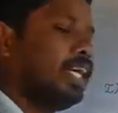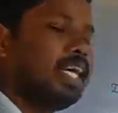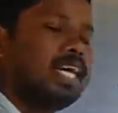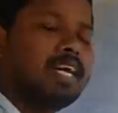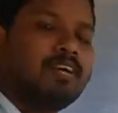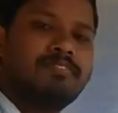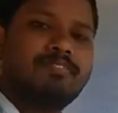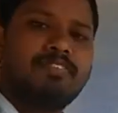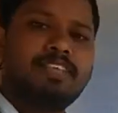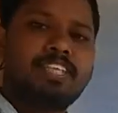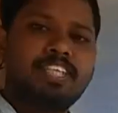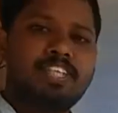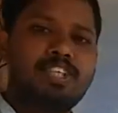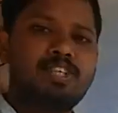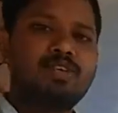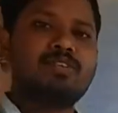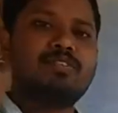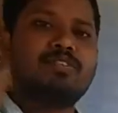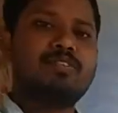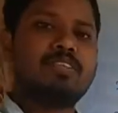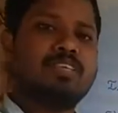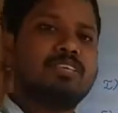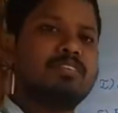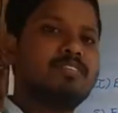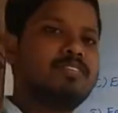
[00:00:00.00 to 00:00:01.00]
of
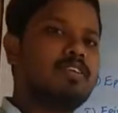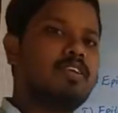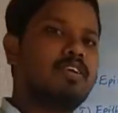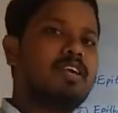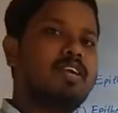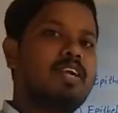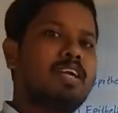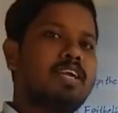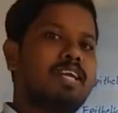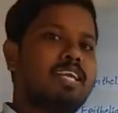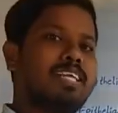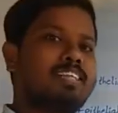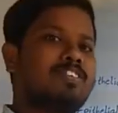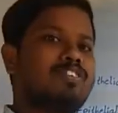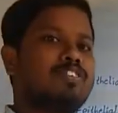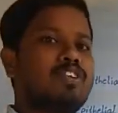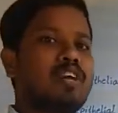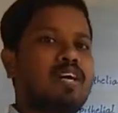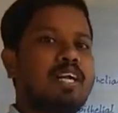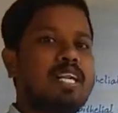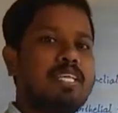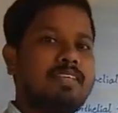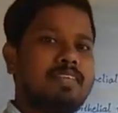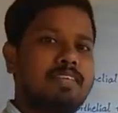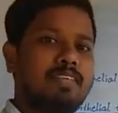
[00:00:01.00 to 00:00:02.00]
tissues is called
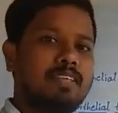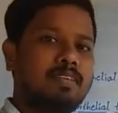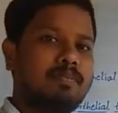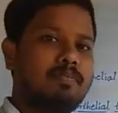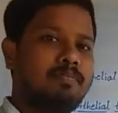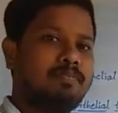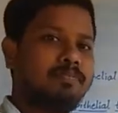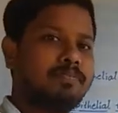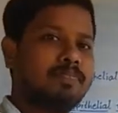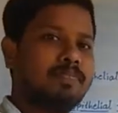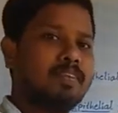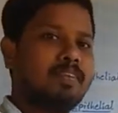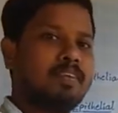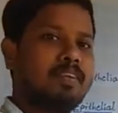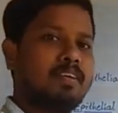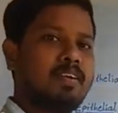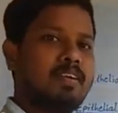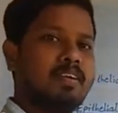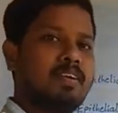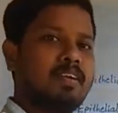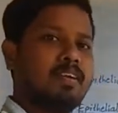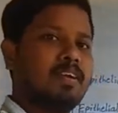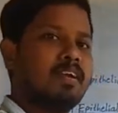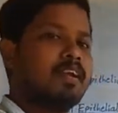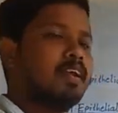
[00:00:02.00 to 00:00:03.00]
histology,
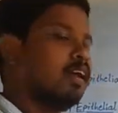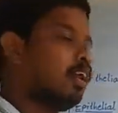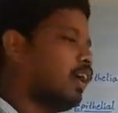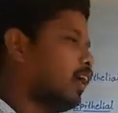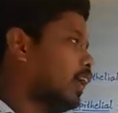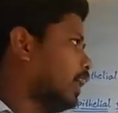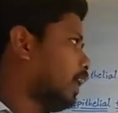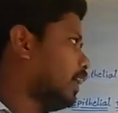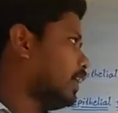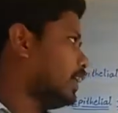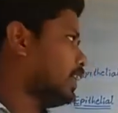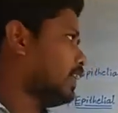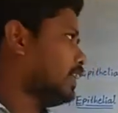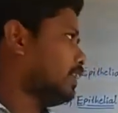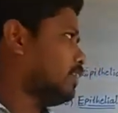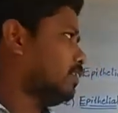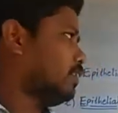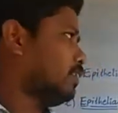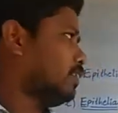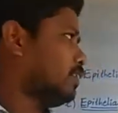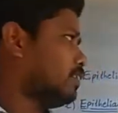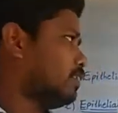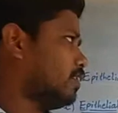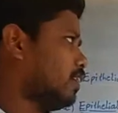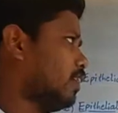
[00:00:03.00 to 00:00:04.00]
and it is
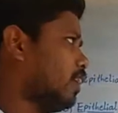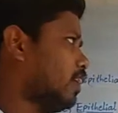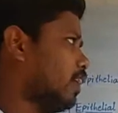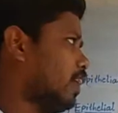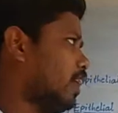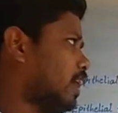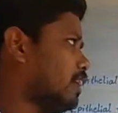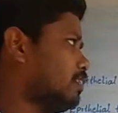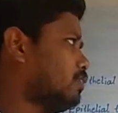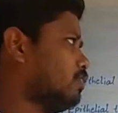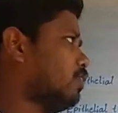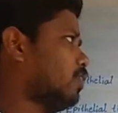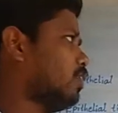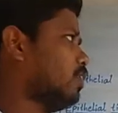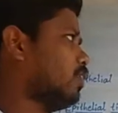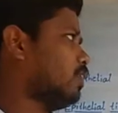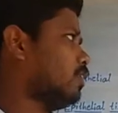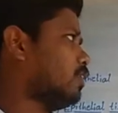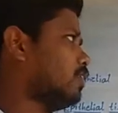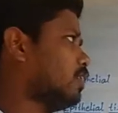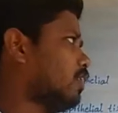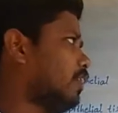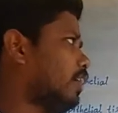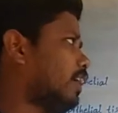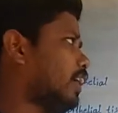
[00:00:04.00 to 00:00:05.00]
also
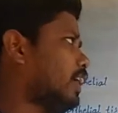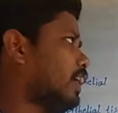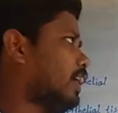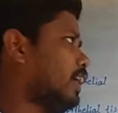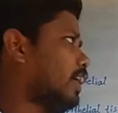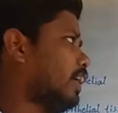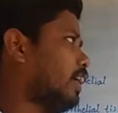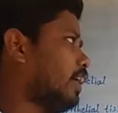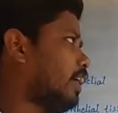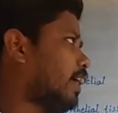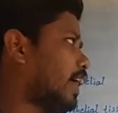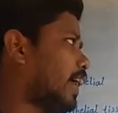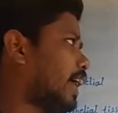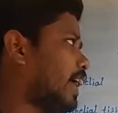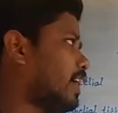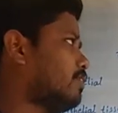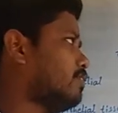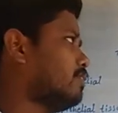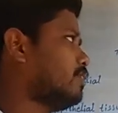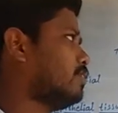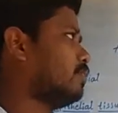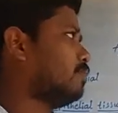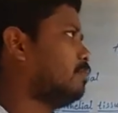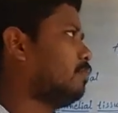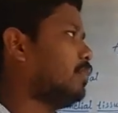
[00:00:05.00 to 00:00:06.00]
called
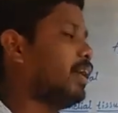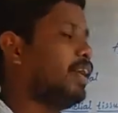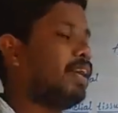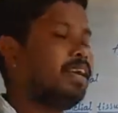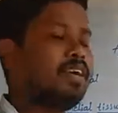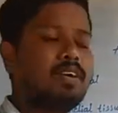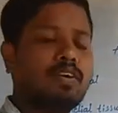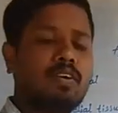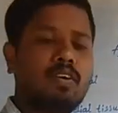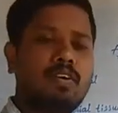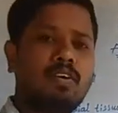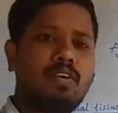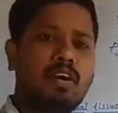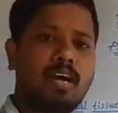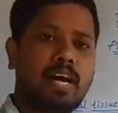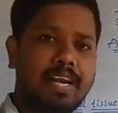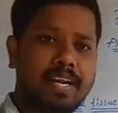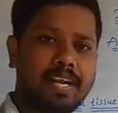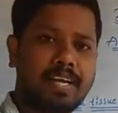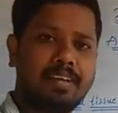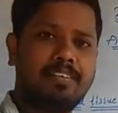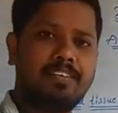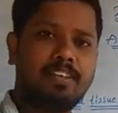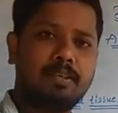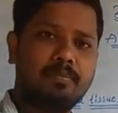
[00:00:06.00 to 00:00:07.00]
as
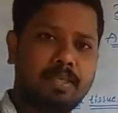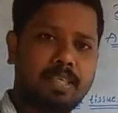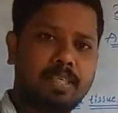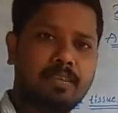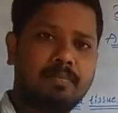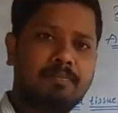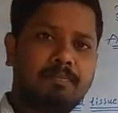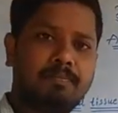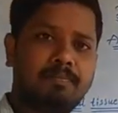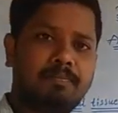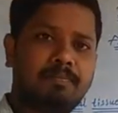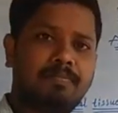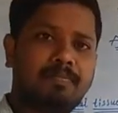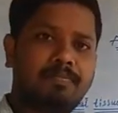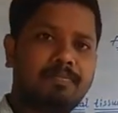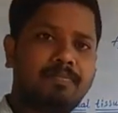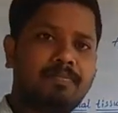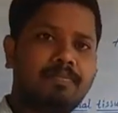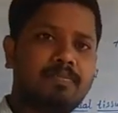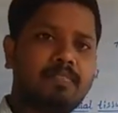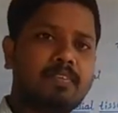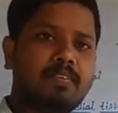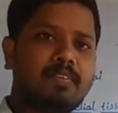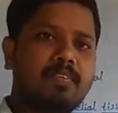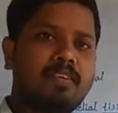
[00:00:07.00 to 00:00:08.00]
microanatomy.
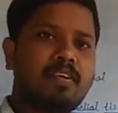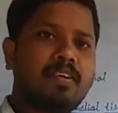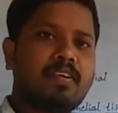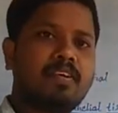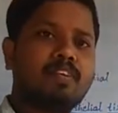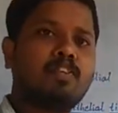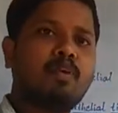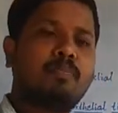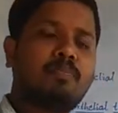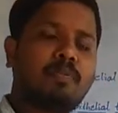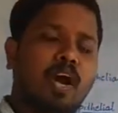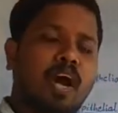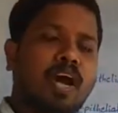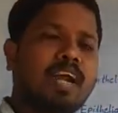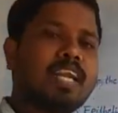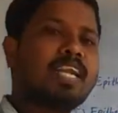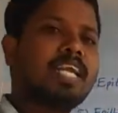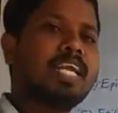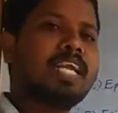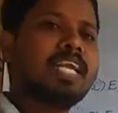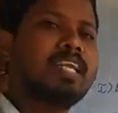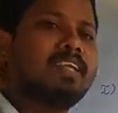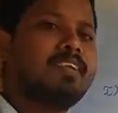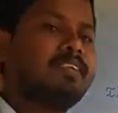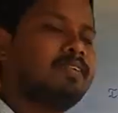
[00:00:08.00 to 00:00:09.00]
So
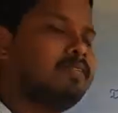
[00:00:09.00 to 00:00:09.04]
broadly,